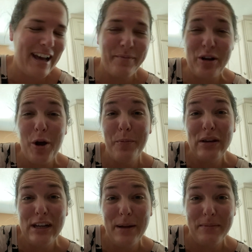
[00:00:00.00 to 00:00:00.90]
I'm gonna
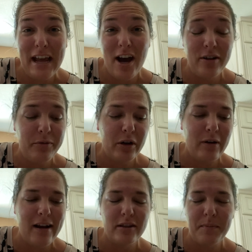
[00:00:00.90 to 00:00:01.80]
open it up now. It
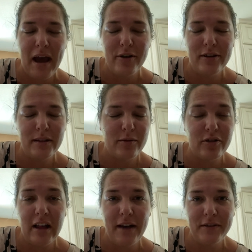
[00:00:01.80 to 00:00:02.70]
requires batteries, which
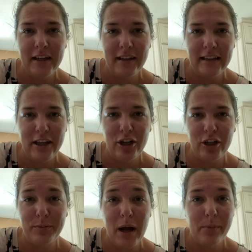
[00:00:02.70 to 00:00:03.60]
we'll have to get
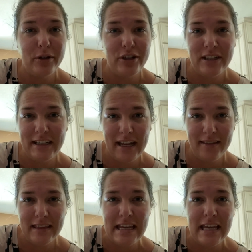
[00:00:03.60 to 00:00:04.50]
later, probably just to
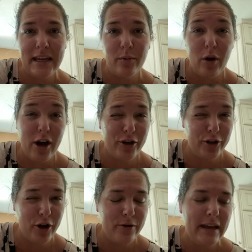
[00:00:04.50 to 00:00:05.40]
get the water
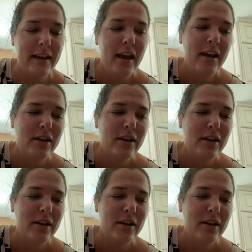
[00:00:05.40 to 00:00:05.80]
going.